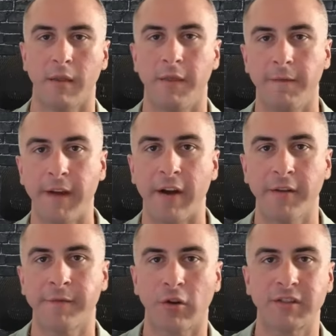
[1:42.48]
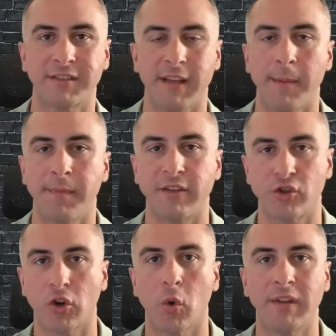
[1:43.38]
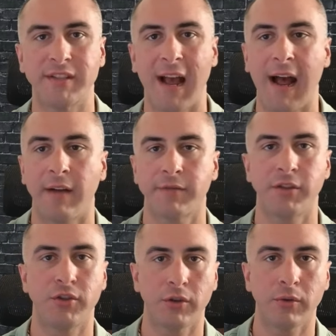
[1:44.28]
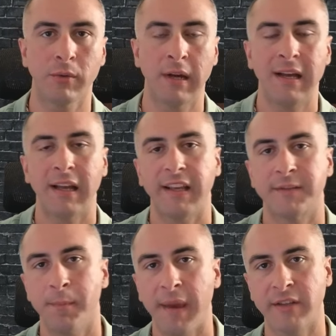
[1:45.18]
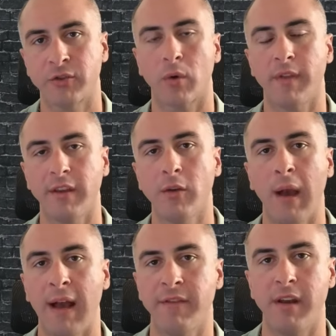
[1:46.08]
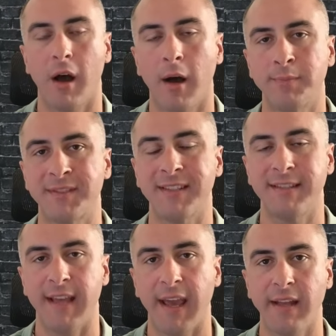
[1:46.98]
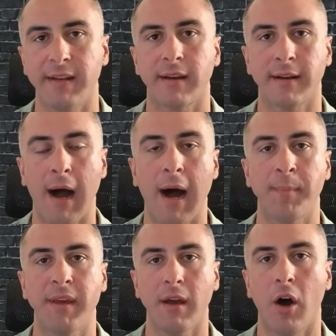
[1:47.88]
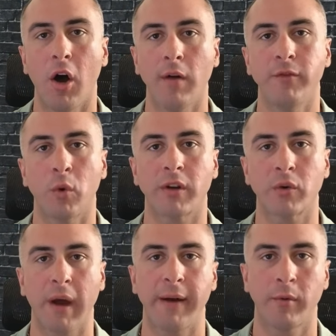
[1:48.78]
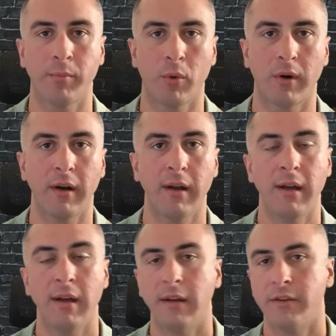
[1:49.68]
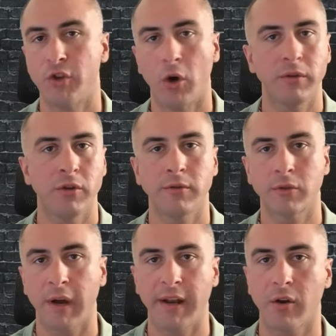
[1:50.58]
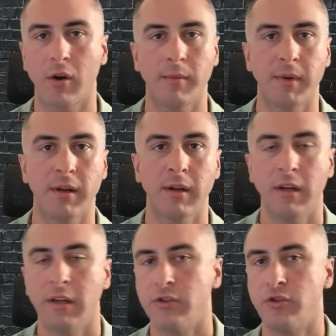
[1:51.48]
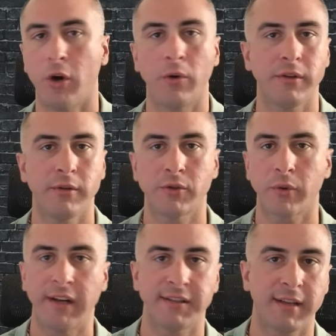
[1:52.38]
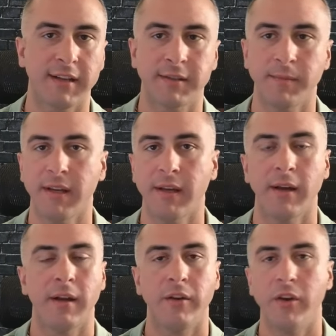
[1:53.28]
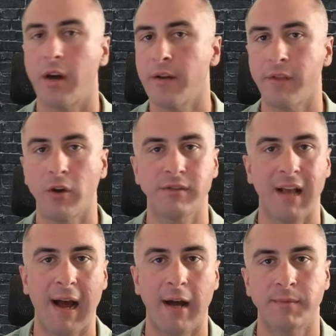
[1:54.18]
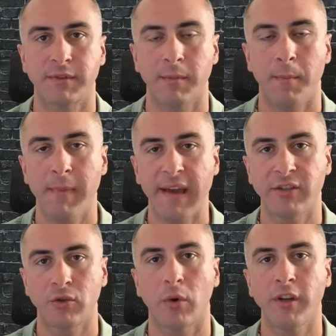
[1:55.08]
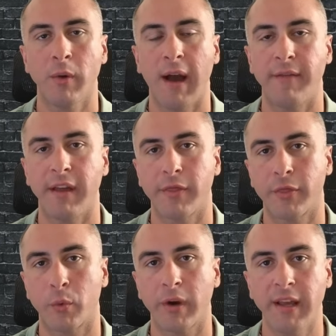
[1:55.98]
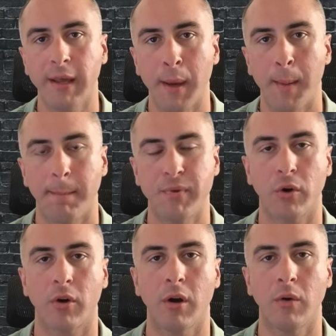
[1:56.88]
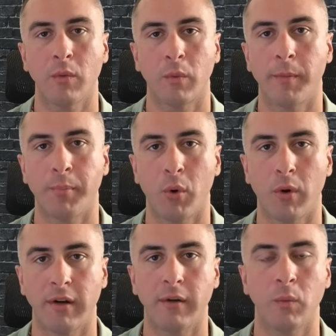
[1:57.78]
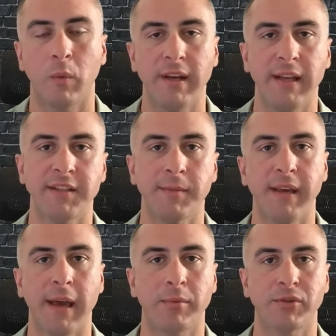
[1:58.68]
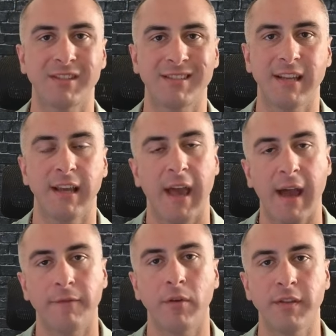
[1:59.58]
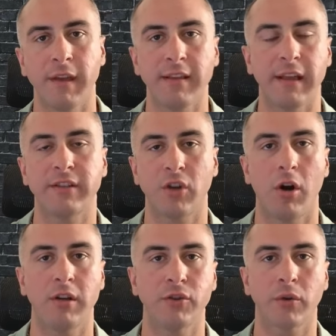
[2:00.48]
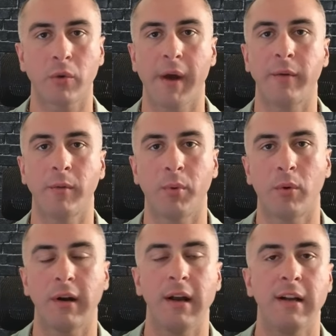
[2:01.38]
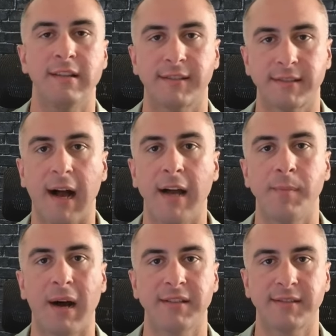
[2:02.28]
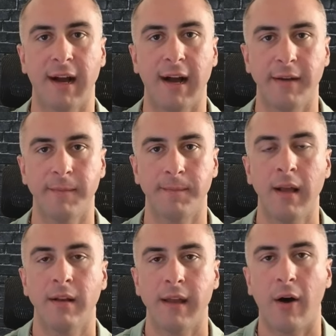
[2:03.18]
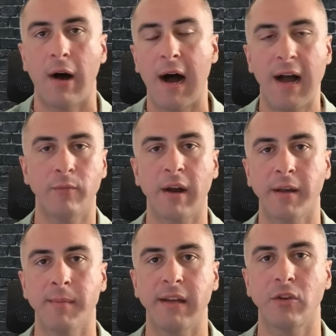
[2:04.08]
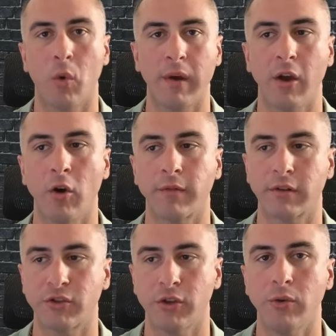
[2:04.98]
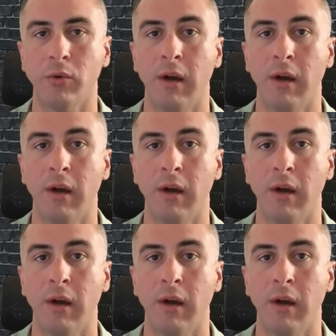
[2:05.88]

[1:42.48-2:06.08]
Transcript: The very first step that you're going to have to do is make sure that you have an up to date copy of your credit report. Don't use Credit Karma. Don't use Credit Sesame none of those apps, make sure you have a three bureau report. We need to be able to see everything that is on your credit report side by side. Now, I recommend going over to